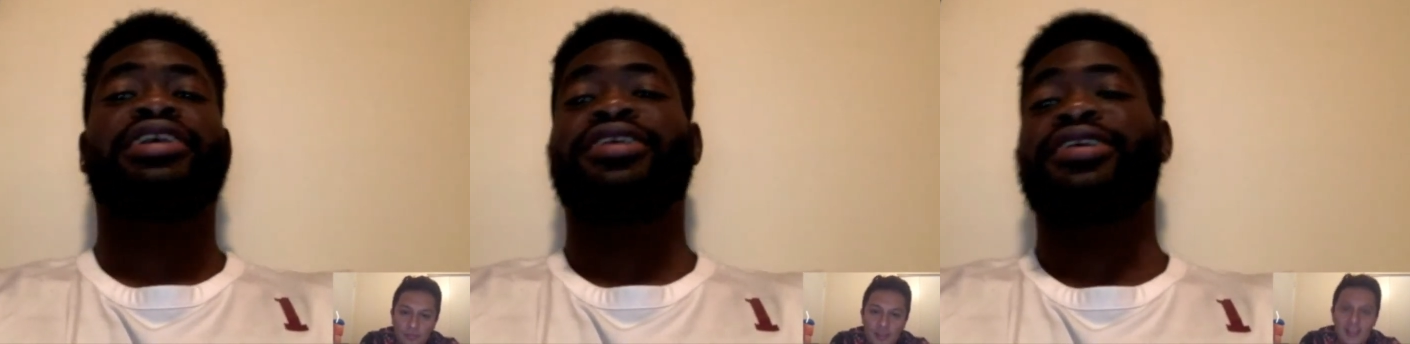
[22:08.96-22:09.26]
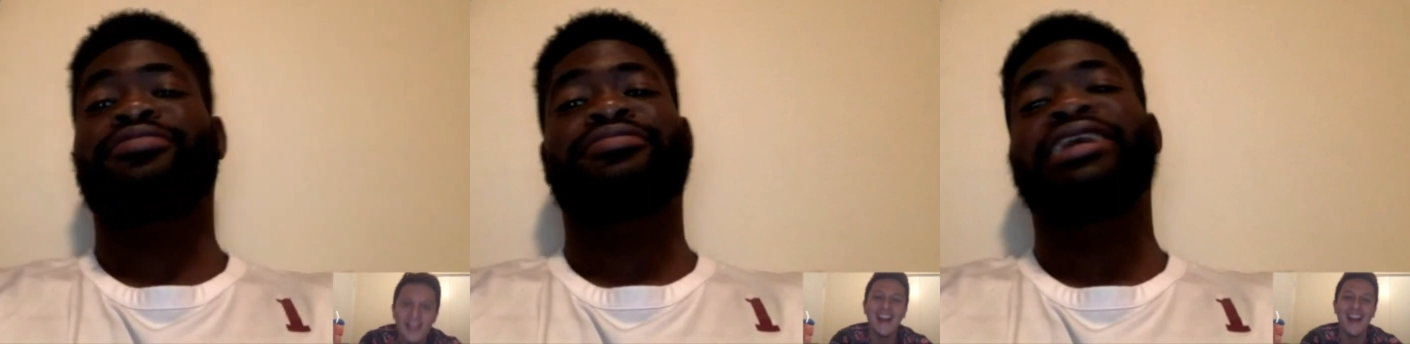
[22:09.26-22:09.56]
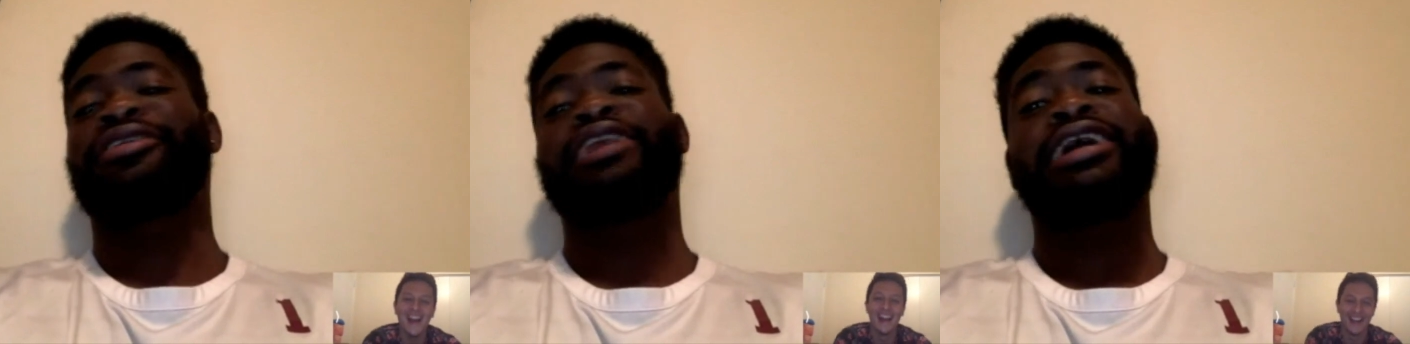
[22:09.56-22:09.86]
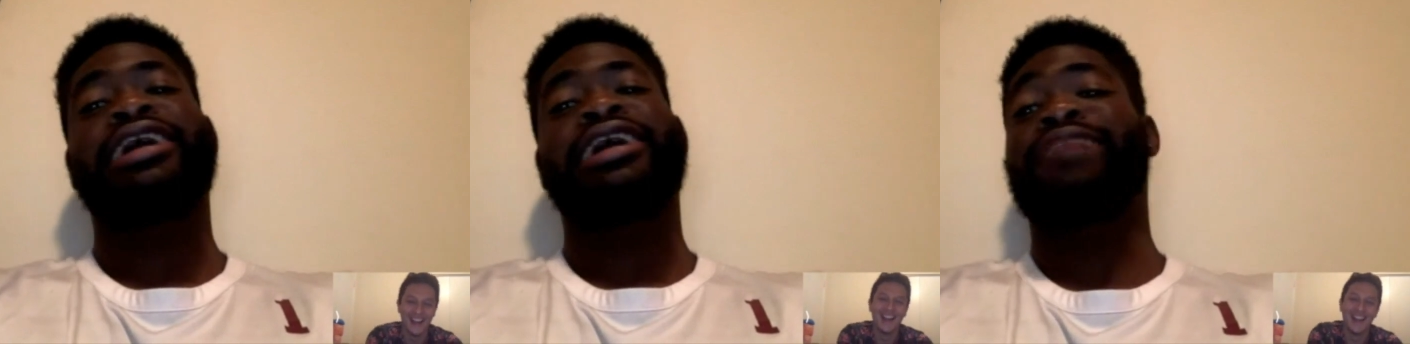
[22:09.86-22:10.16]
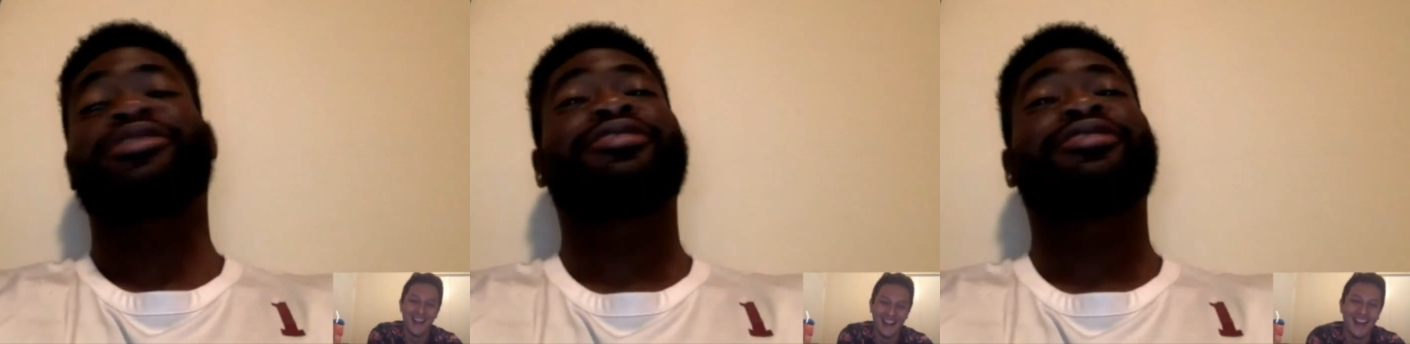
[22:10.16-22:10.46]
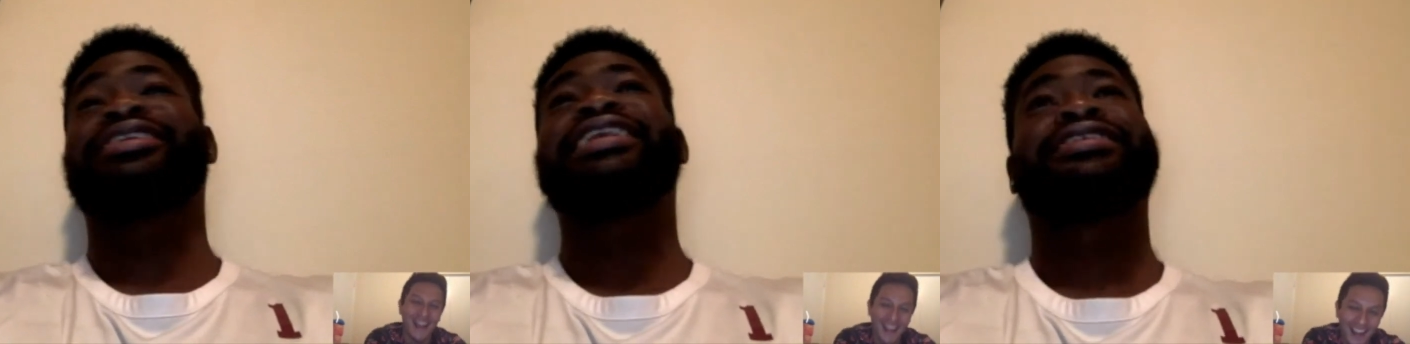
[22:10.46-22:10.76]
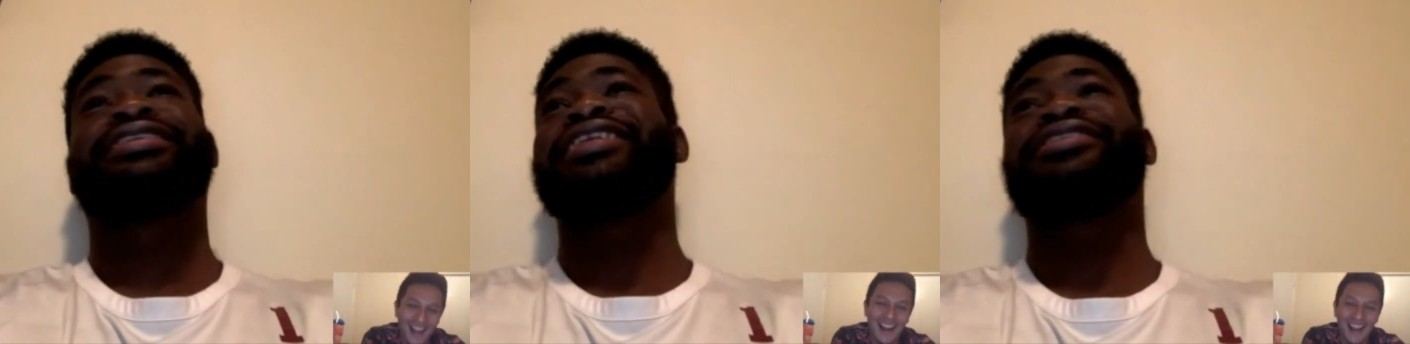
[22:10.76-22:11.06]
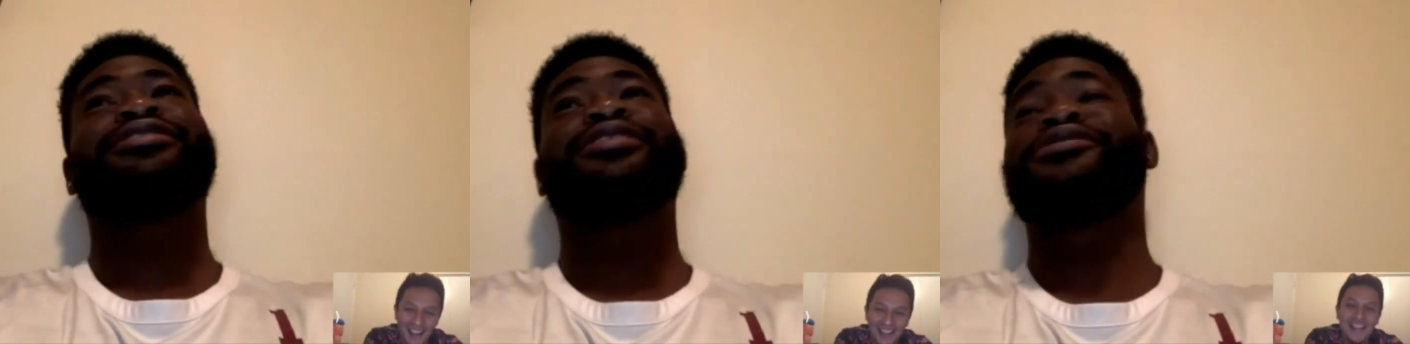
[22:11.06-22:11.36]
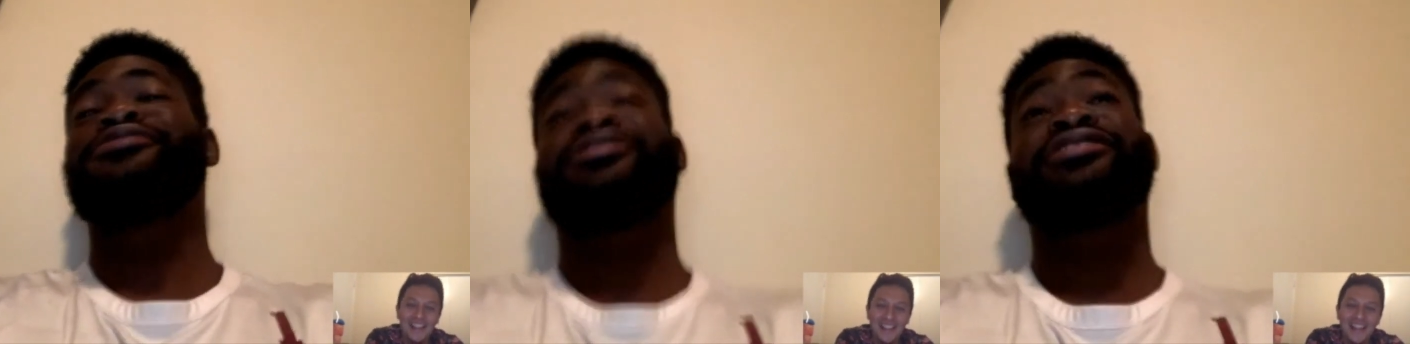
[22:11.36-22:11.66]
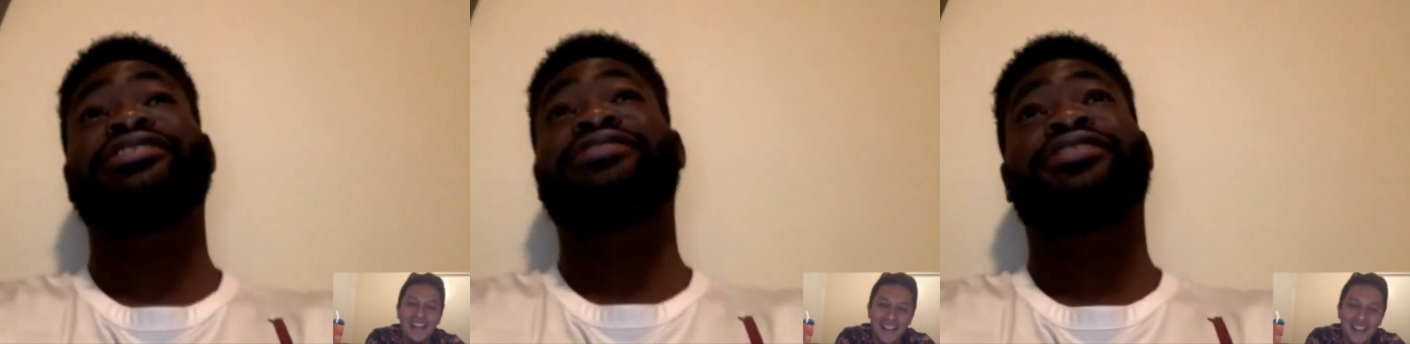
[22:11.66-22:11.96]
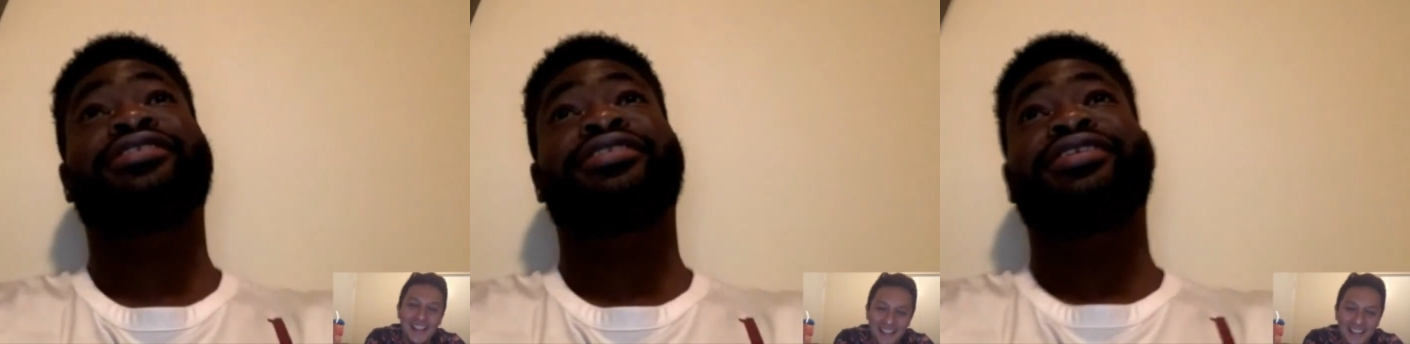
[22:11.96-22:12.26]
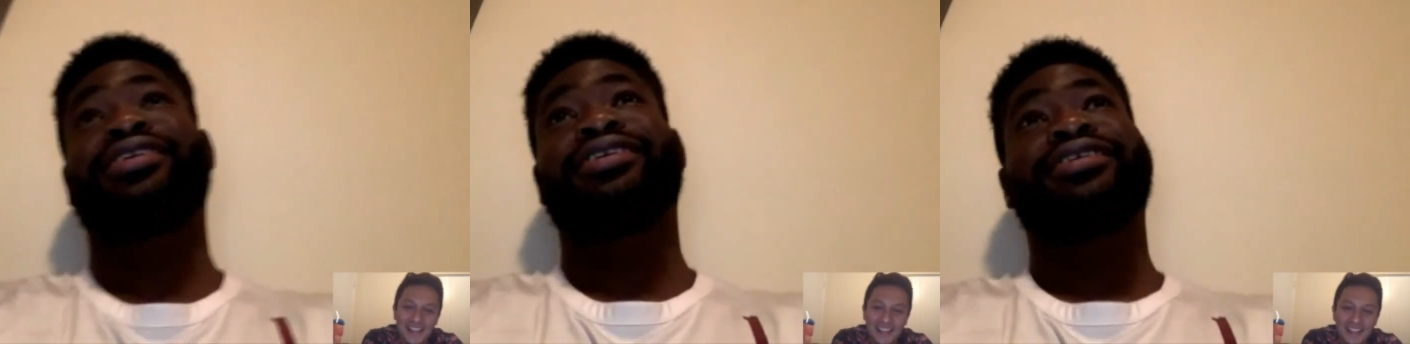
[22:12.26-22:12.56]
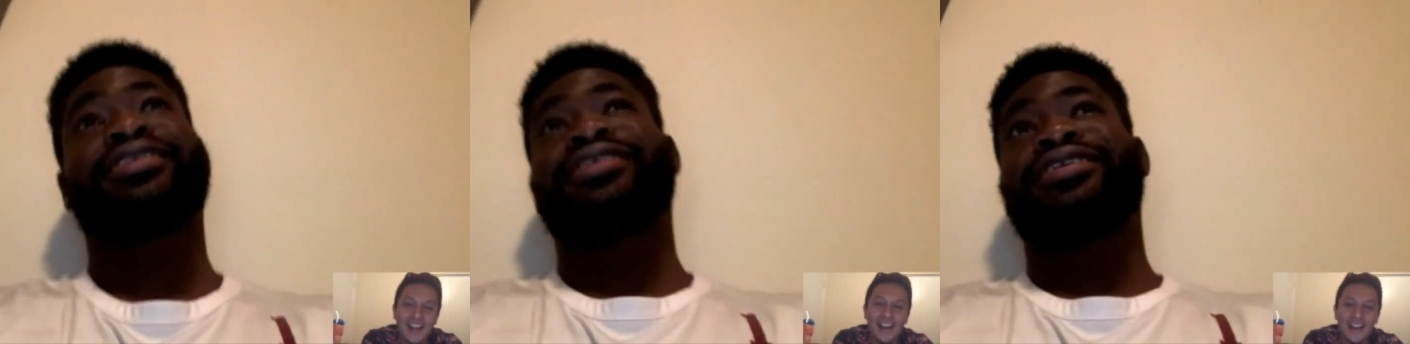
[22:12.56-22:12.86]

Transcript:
Speaker 1: I, I, am not gonna lie i love to watch tv yeah